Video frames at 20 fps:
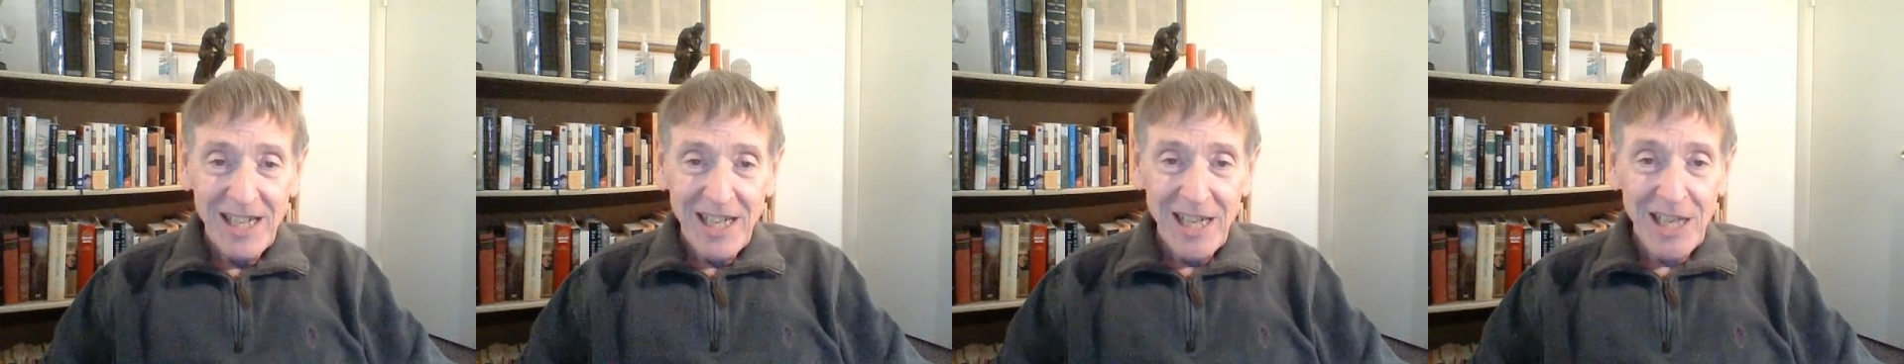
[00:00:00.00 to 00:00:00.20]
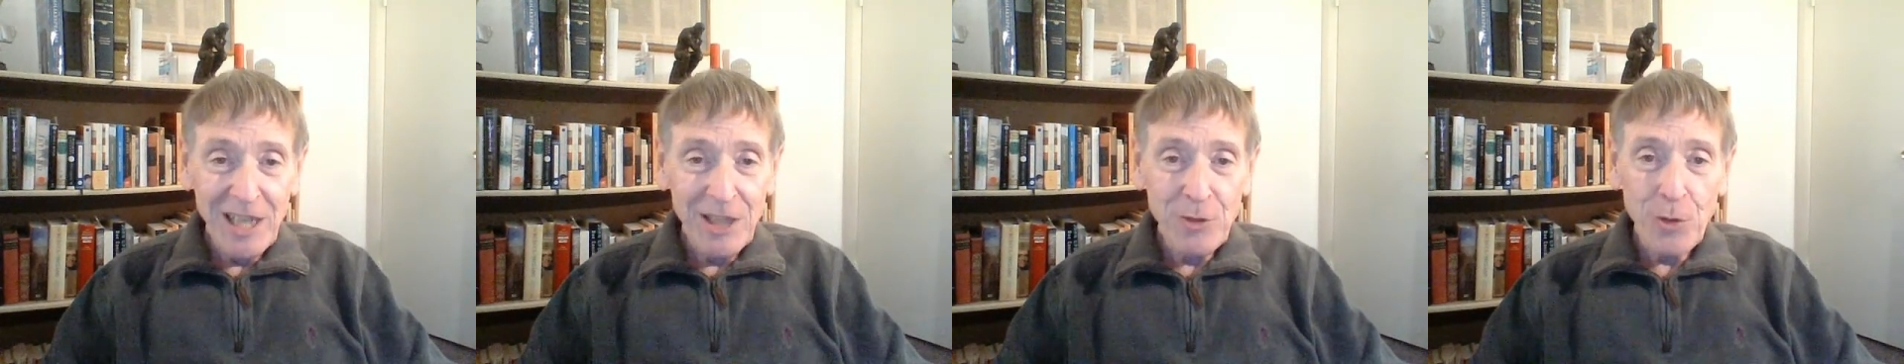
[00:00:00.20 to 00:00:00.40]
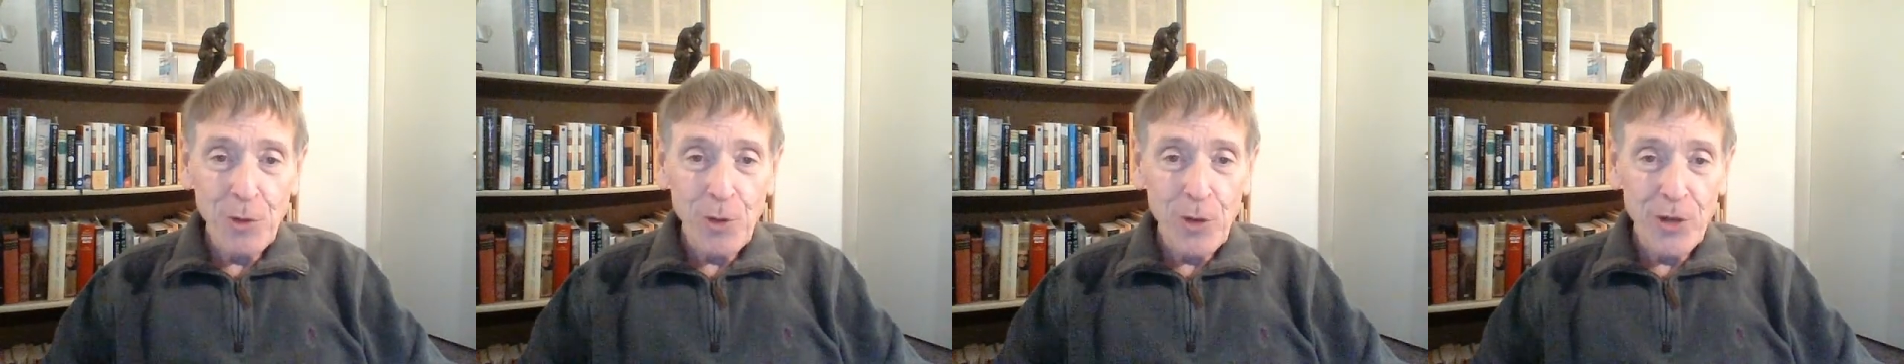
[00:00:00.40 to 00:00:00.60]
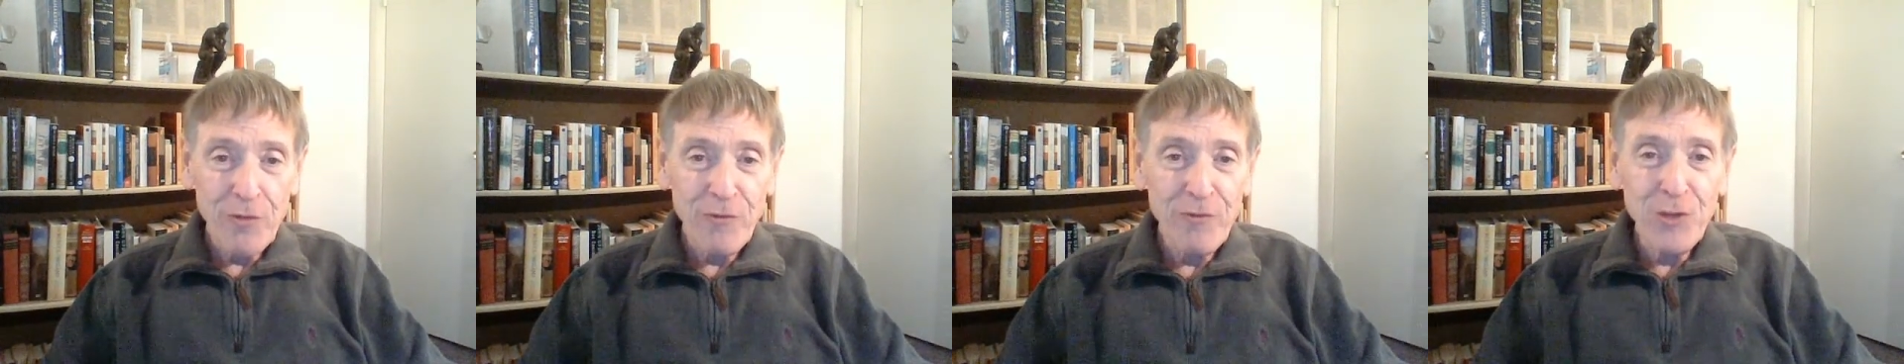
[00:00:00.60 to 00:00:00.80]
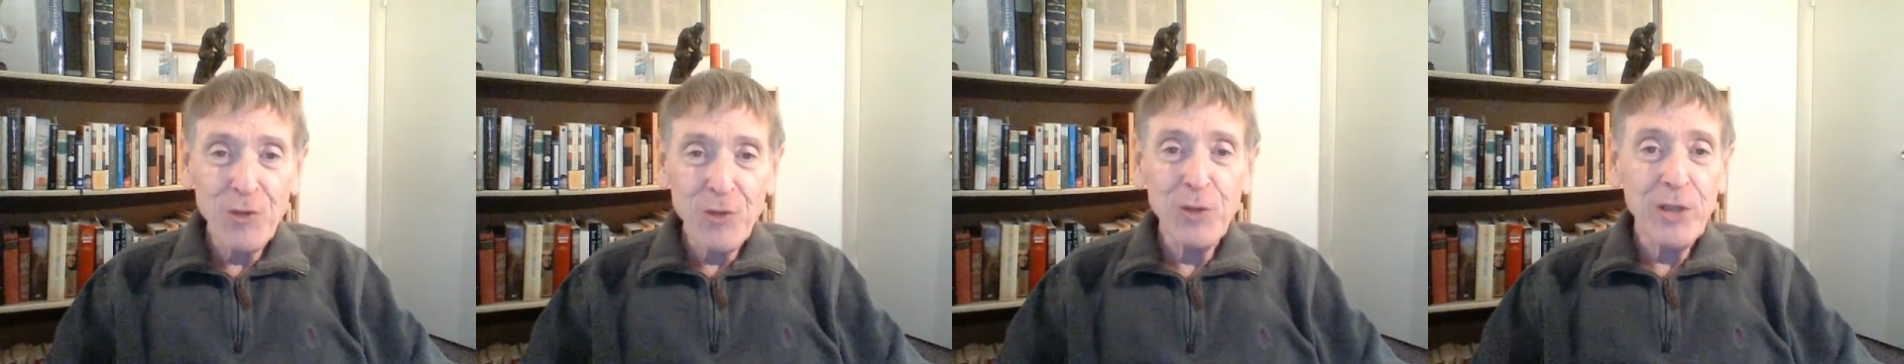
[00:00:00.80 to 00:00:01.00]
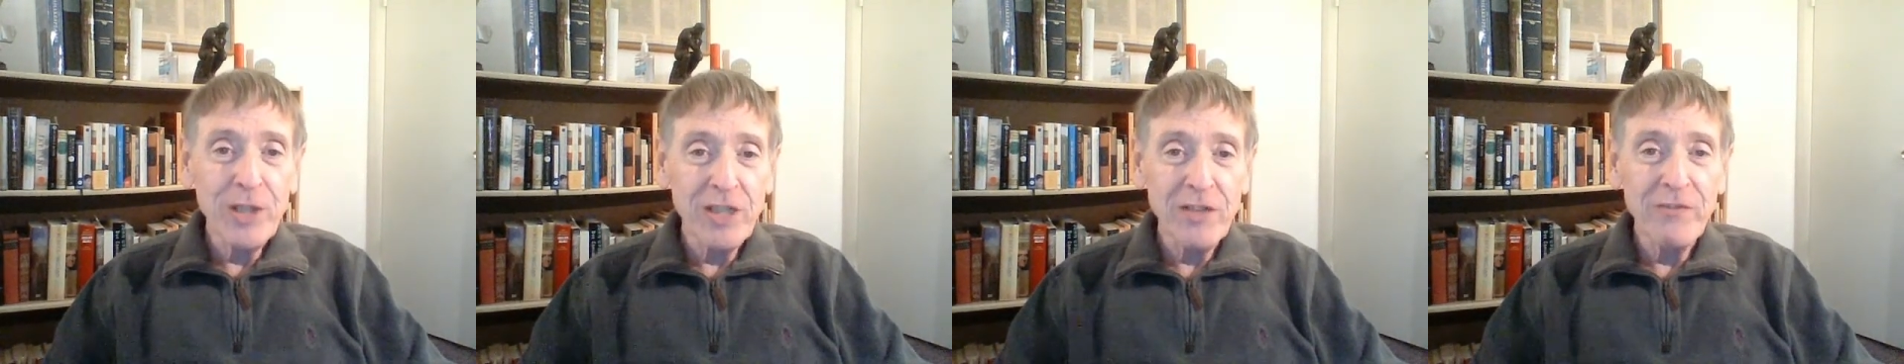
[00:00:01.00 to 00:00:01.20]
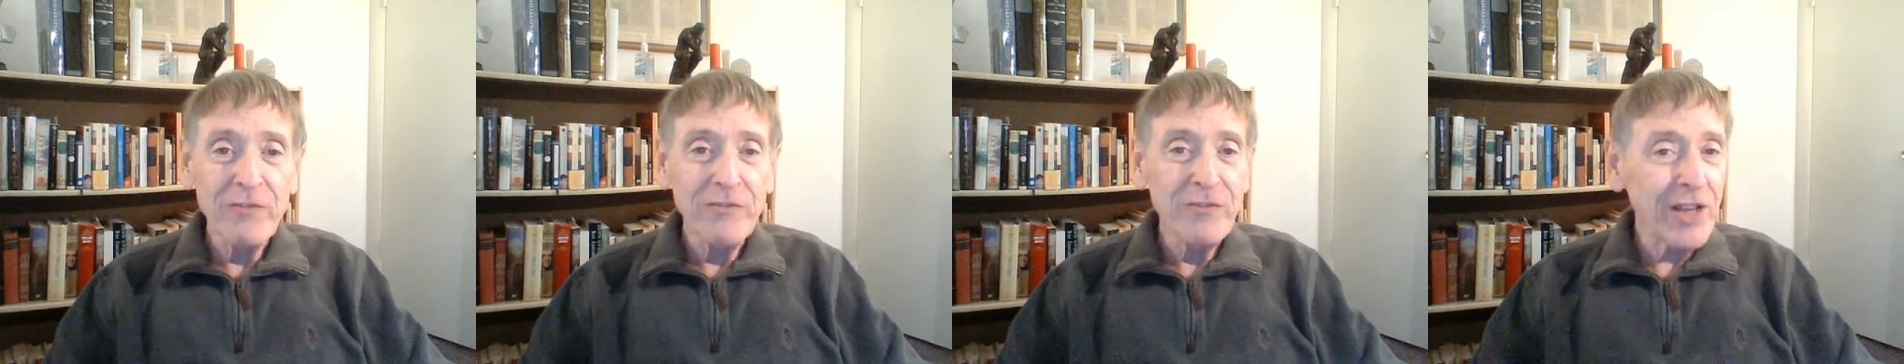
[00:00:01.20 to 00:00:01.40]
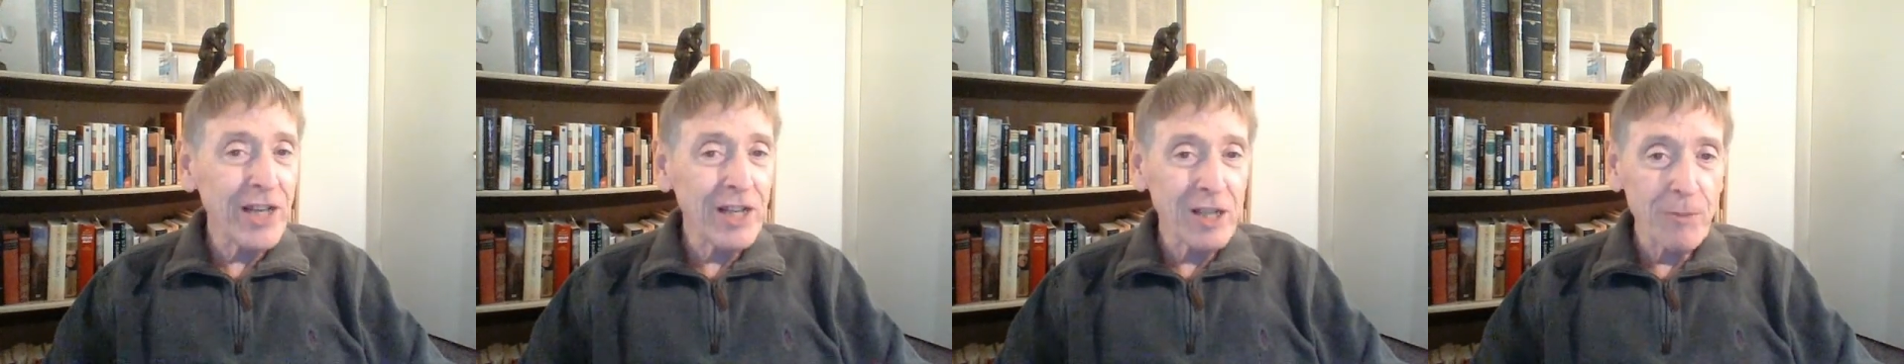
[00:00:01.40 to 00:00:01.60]
in order to fully
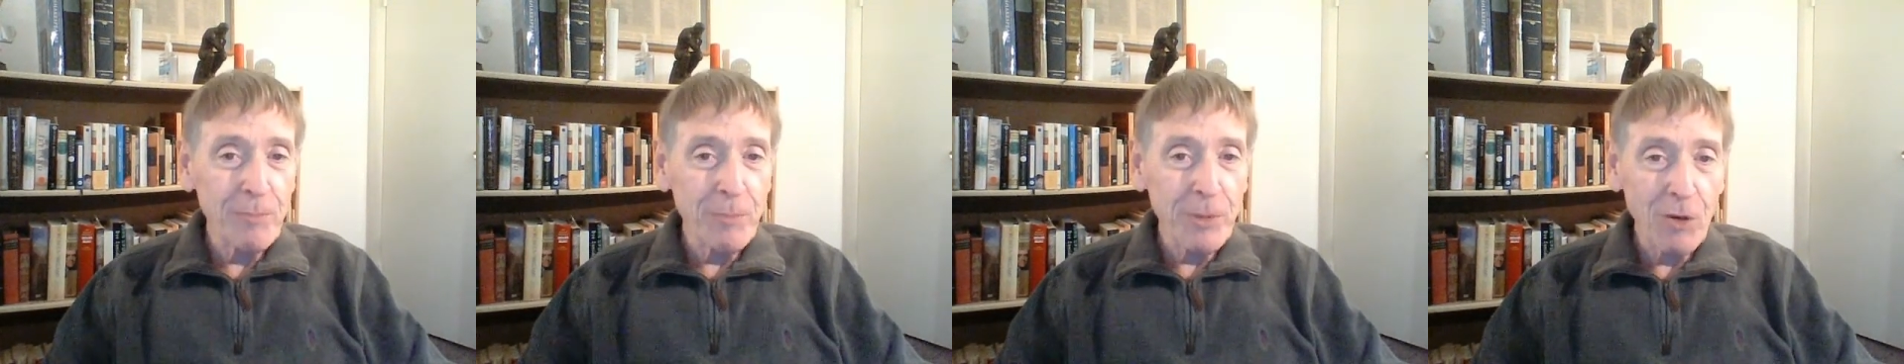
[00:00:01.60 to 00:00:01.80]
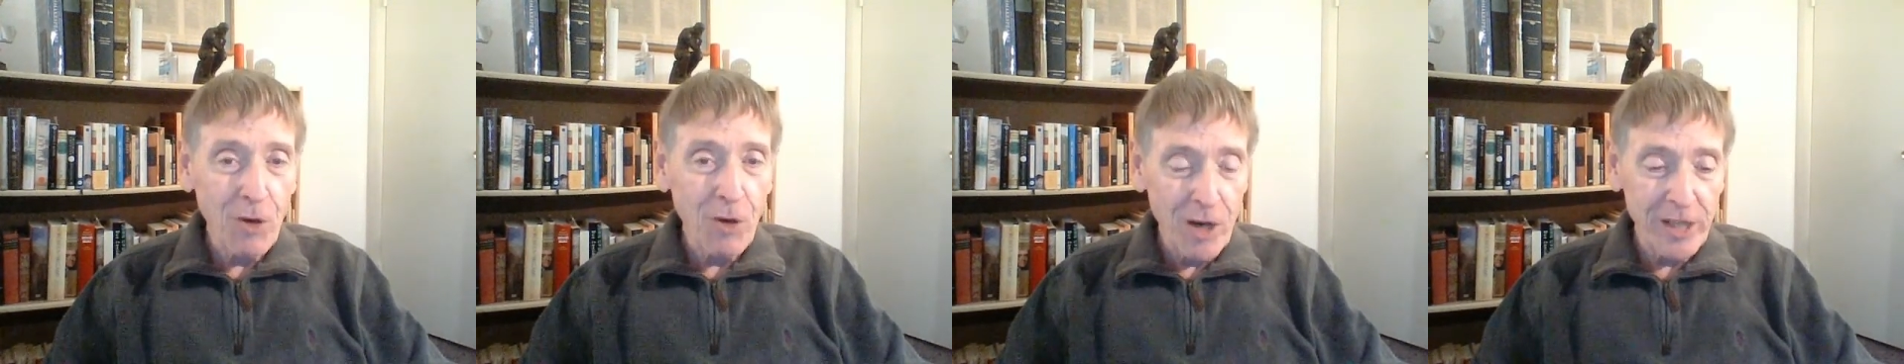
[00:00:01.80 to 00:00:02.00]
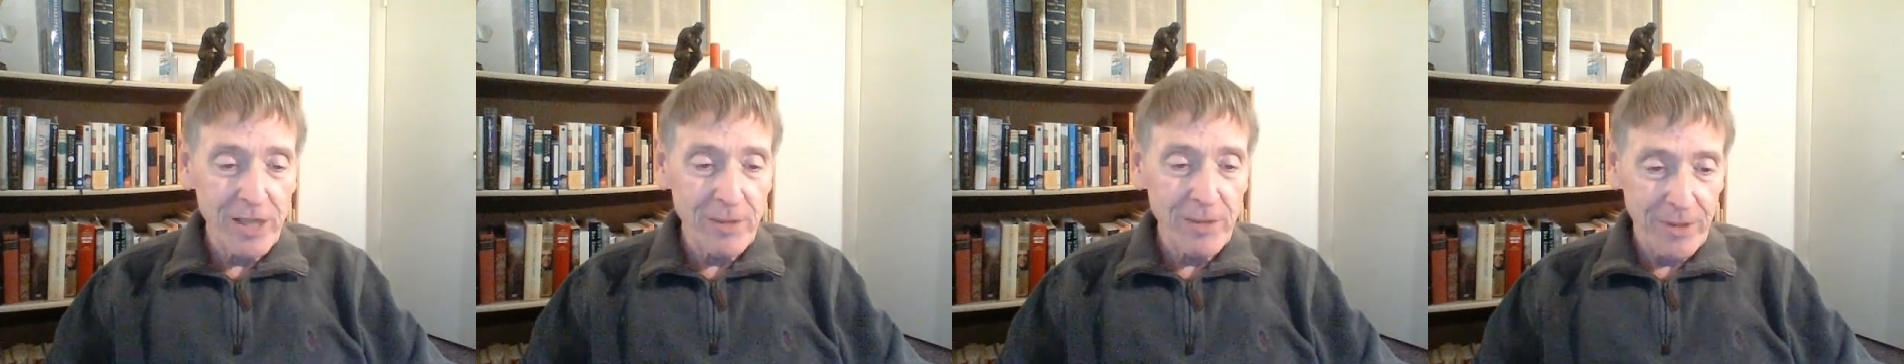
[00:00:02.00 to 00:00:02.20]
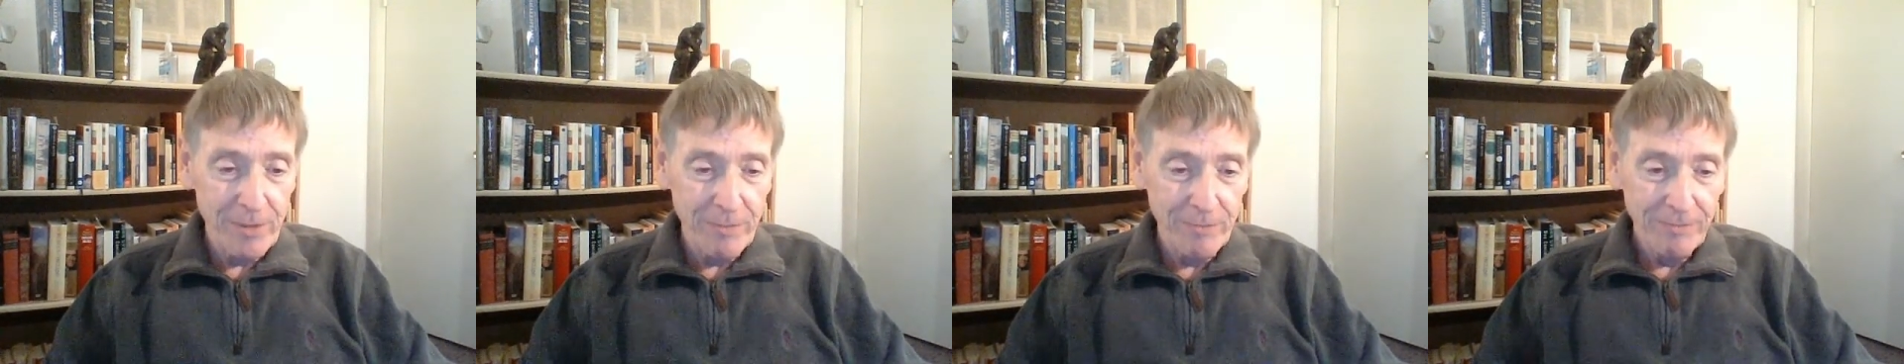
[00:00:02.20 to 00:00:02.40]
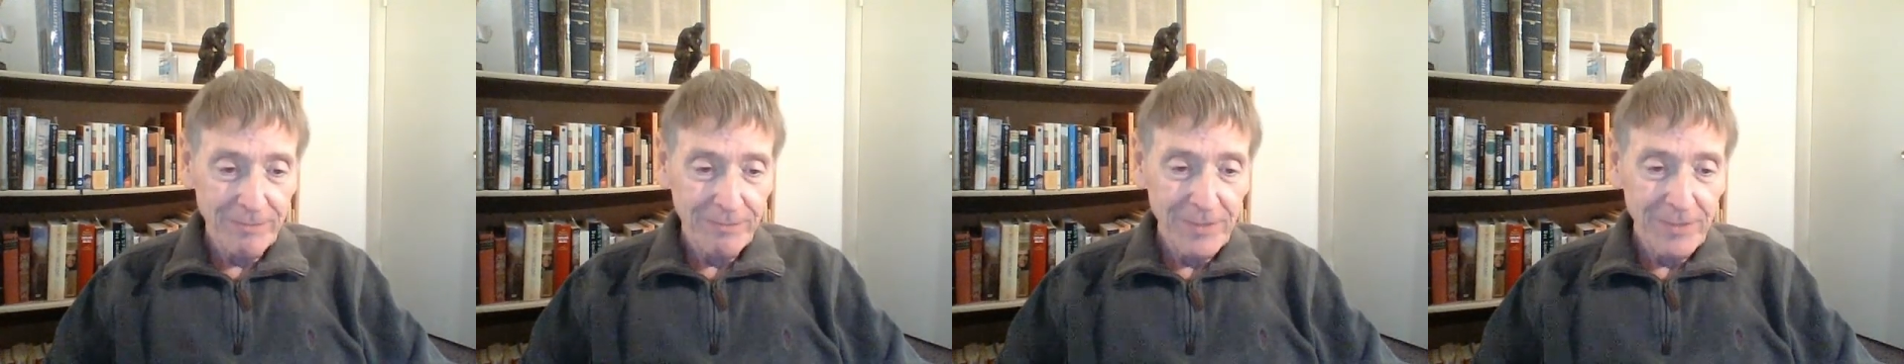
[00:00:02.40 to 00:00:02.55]
develop an argument.